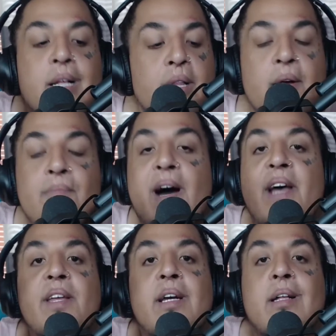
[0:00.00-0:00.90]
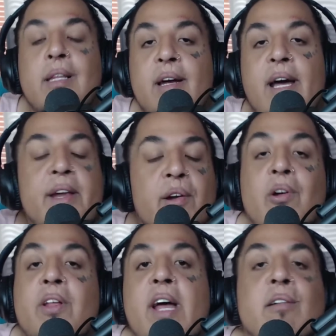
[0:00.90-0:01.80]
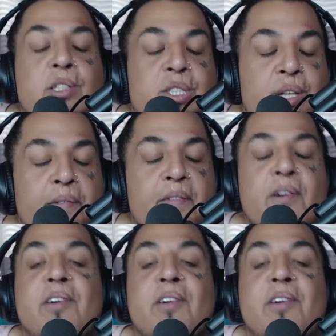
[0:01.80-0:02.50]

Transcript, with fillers: clear-minded, clear-headed, all of that good stuff.